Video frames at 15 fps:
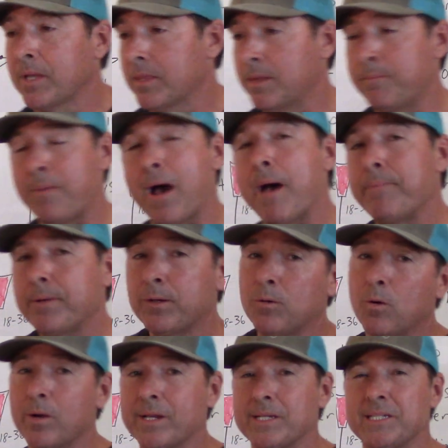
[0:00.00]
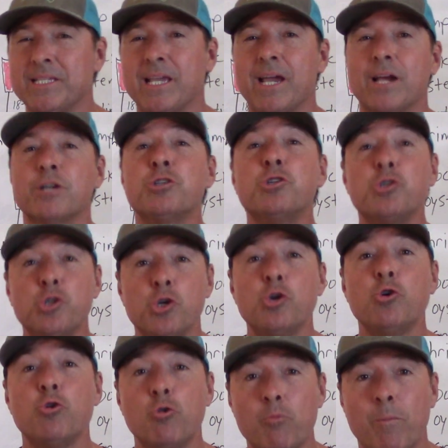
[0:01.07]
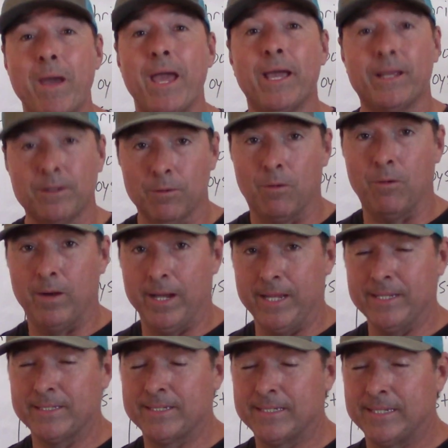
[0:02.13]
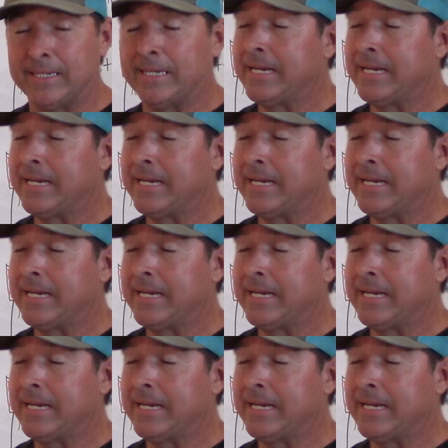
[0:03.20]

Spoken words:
the popping cork is there to make noise.